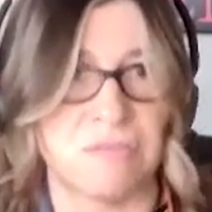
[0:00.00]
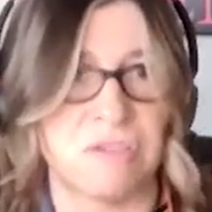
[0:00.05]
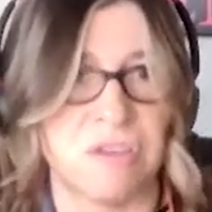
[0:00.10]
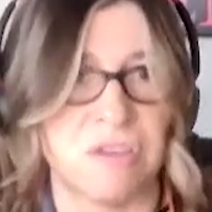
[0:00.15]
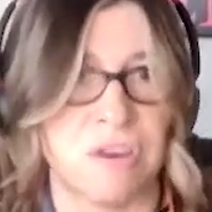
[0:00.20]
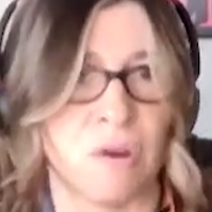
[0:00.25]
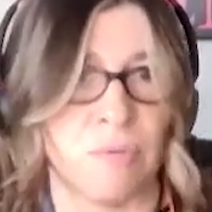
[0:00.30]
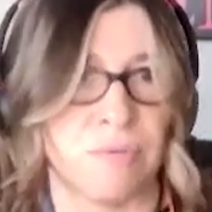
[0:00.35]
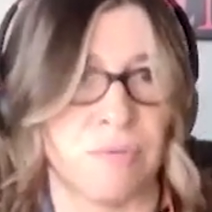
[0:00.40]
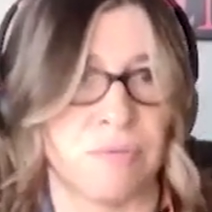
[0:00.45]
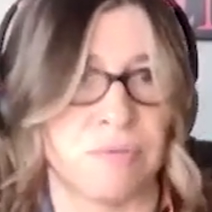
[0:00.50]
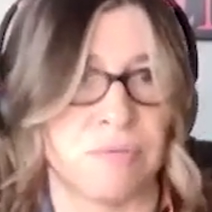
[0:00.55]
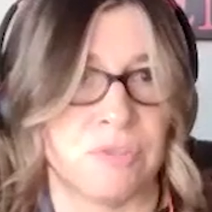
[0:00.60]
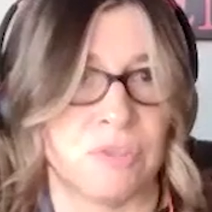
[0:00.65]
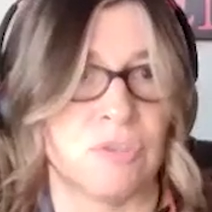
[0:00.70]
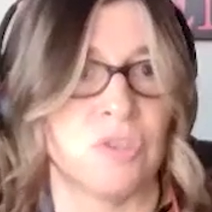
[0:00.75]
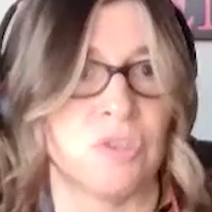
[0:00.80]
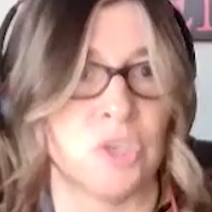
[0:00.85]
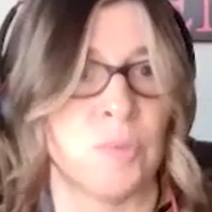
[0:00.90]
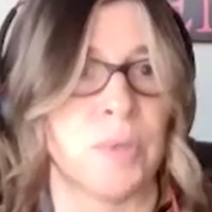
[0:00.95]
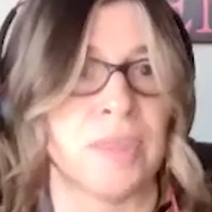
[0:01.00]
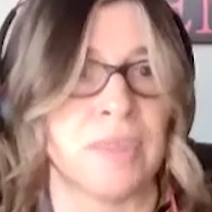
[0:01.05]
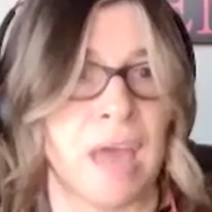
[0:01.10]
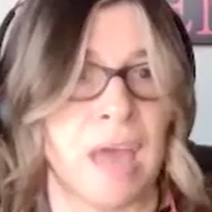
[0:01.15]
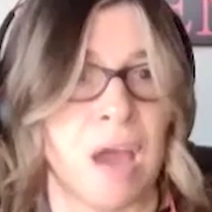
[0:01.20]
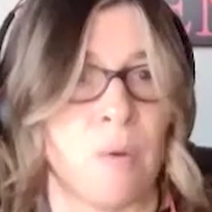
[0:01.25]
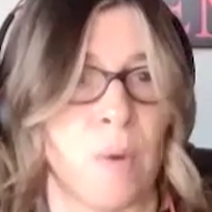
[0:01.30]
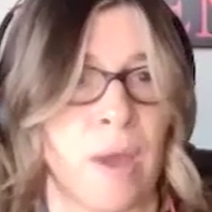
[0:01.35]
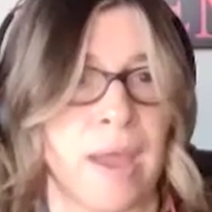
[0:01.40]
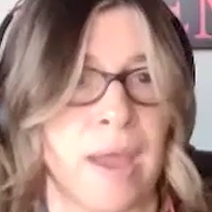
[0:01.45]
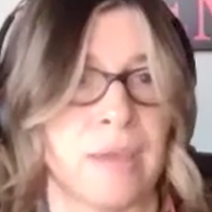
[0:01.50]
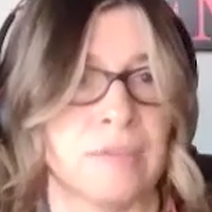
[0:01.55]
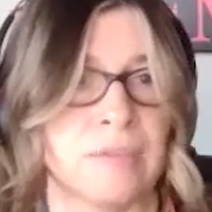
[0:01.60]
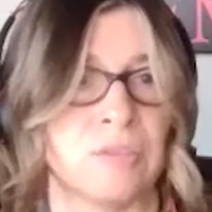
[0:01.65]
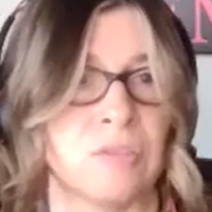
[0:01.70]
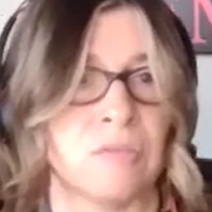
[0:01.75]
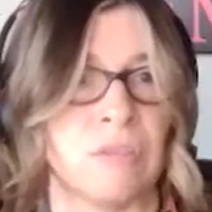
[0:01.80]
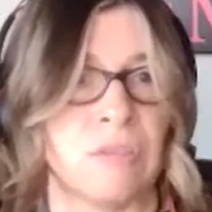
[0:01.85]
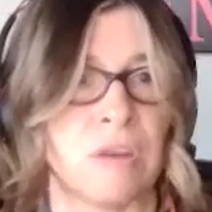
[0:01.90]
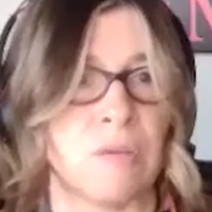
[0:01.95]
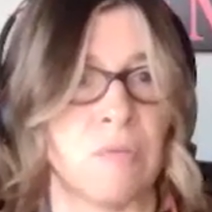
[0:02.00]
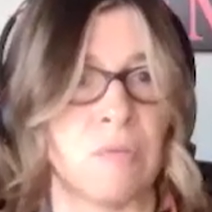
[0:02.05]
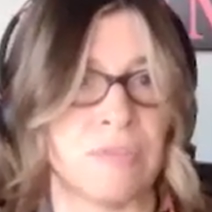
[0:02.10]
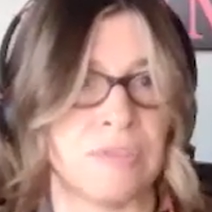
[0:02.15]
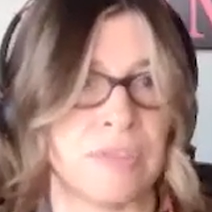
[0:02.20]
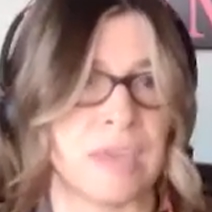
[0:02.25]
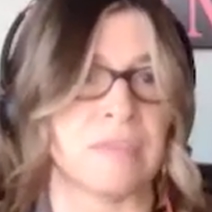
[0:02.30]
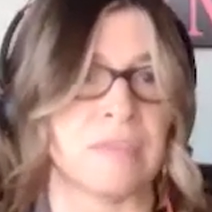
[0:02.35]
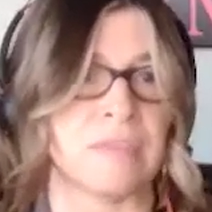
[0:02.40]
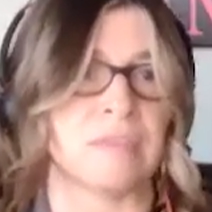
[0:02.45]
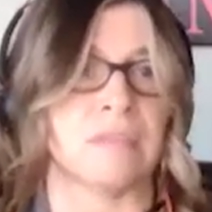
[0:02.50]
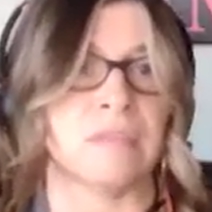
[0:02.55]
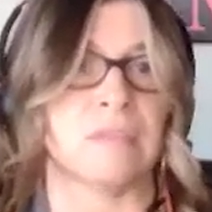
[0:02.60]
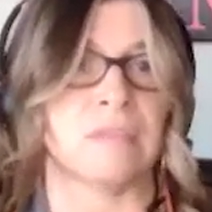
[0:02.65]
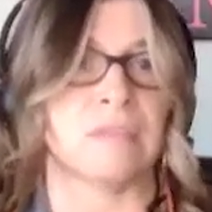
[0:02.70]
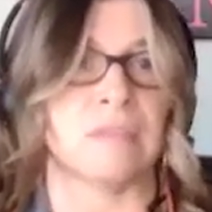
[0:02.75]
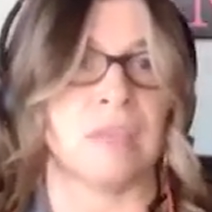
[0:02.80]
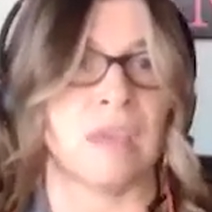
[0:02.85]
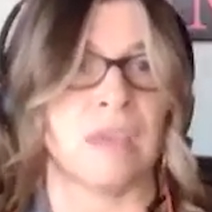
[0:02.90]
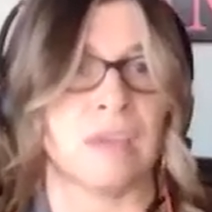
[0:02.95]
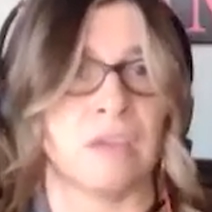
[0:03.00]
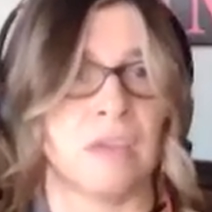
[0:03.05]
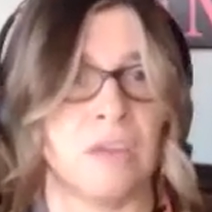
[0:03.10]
you know, to do it that way, so they don't think this is like,